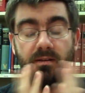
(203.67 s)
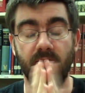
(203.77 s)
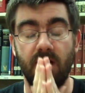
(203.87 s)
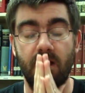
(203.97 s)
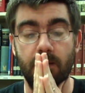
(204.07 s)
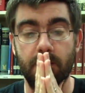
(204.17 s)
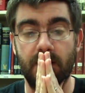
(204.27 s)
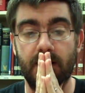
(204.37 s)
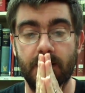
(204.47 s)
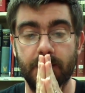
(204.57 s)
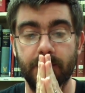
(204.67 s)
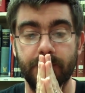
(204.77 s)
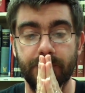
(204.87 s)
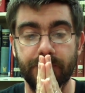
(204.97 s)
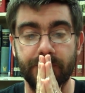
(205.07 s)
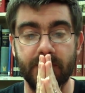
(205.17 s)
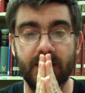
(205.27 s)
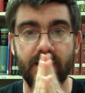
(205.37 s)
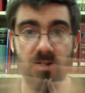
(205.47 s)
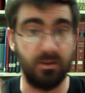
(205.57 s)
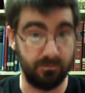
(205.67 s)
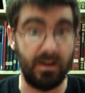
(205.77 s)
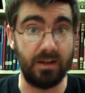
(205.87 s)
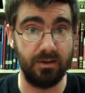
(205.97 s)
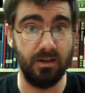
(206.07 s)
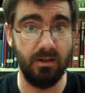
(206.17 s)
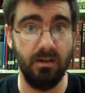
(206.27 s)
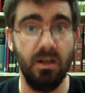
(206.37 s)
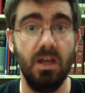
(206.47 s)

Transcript: time. It's fascinating.